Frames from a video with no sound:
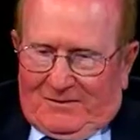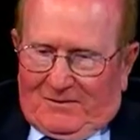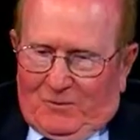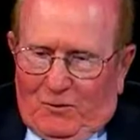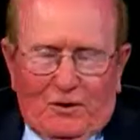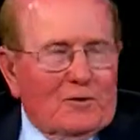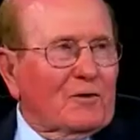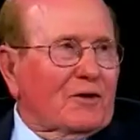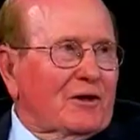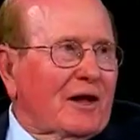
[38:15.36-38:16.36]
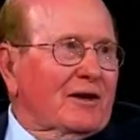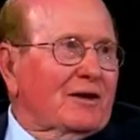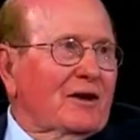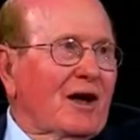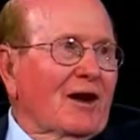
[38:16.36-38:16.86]
working for the
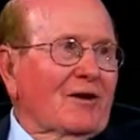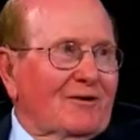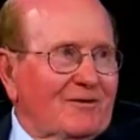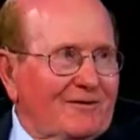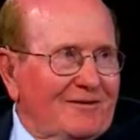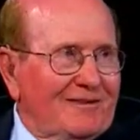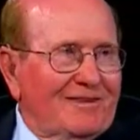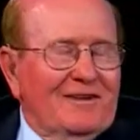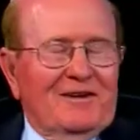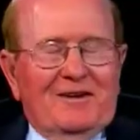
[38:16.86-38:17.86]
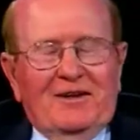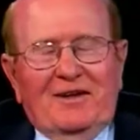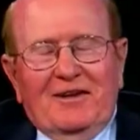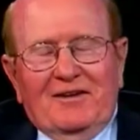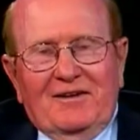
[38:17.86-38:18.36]
Yankee dollar. Yeah. Sí,
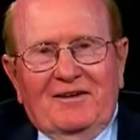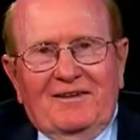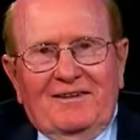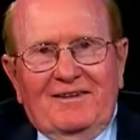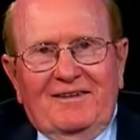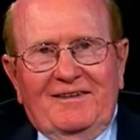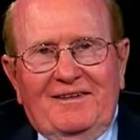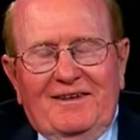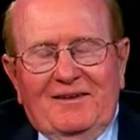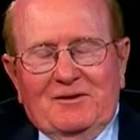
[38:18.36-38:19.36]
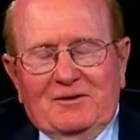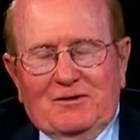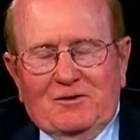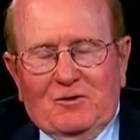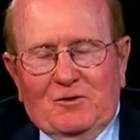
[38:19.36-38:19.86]
and, uh, señor. Uh,
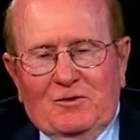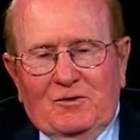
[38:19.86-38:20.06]
so.